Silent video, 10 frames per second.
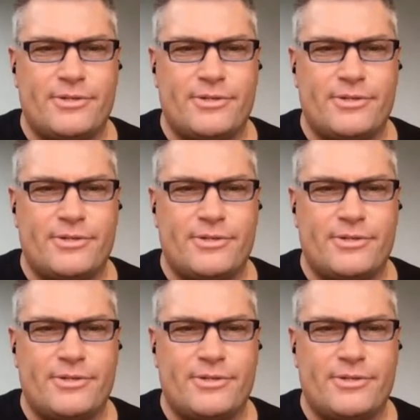You're
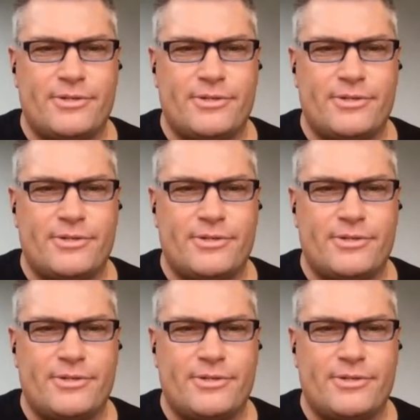violating their
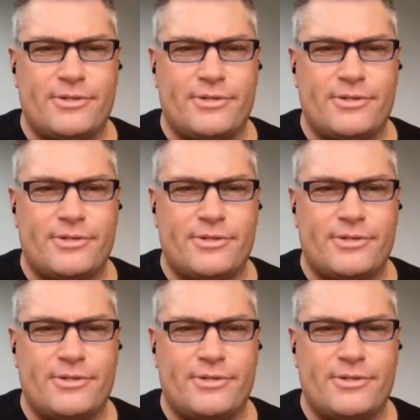terms of service.